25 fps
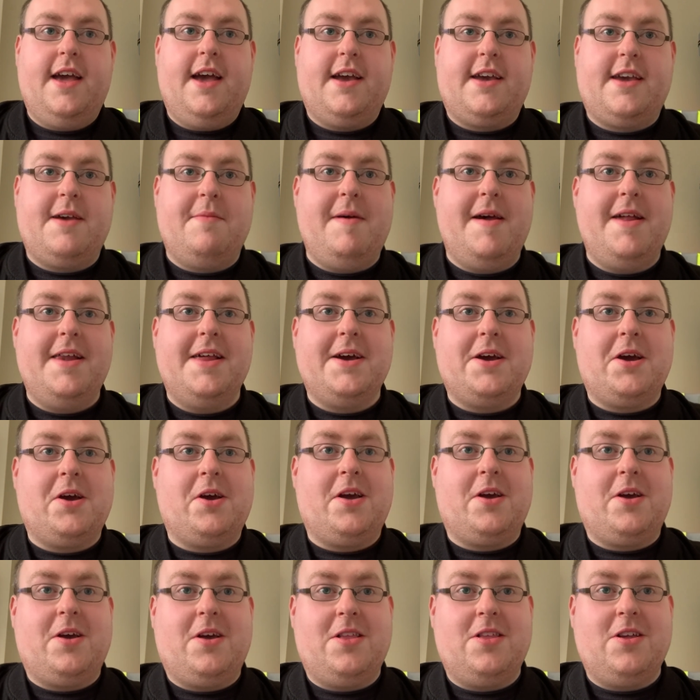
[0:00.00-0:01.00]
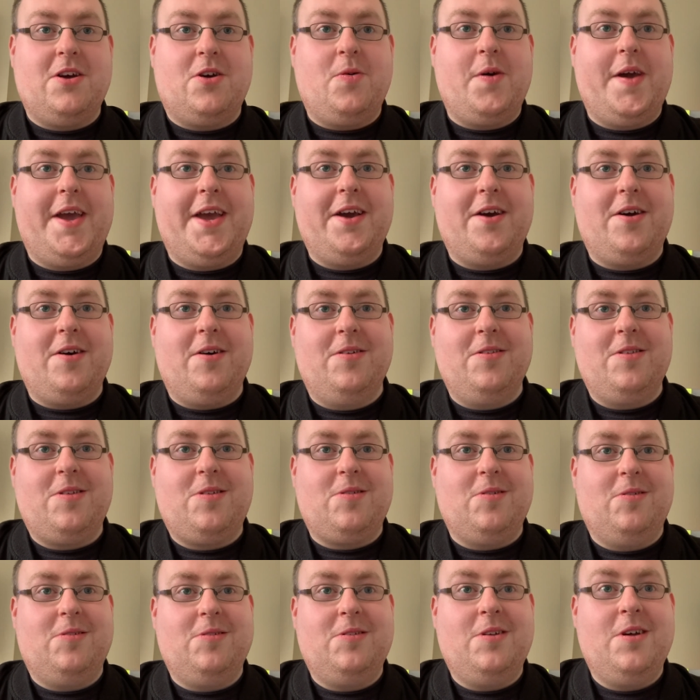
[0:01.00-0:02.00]
Committed the Queen
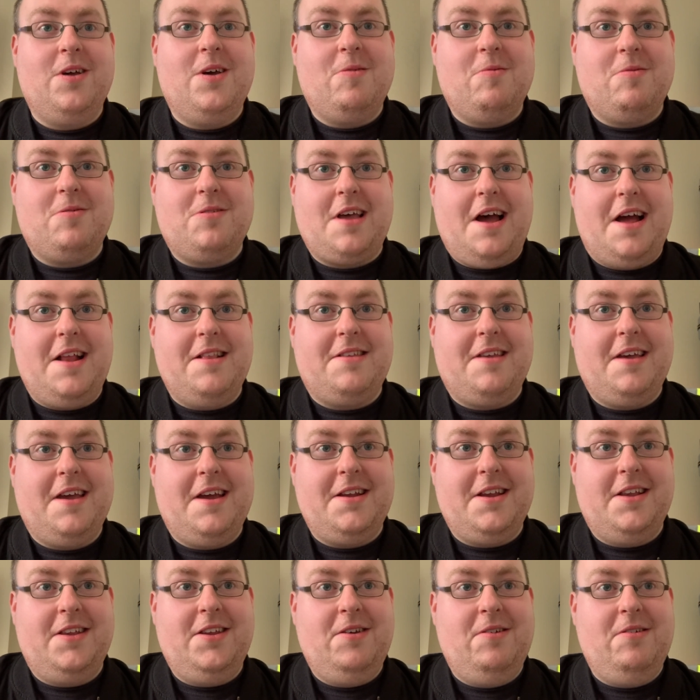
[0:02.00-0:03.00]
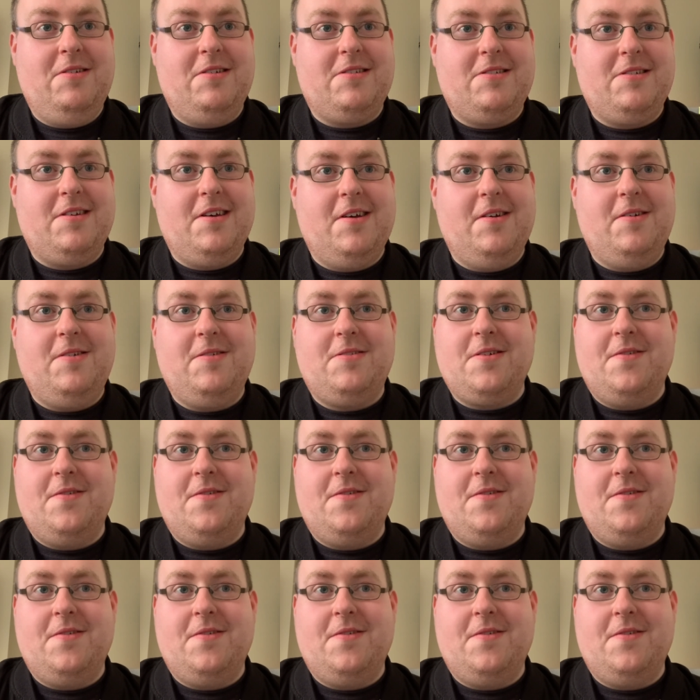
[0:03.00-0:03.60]
Consort. Sad to hear the news too.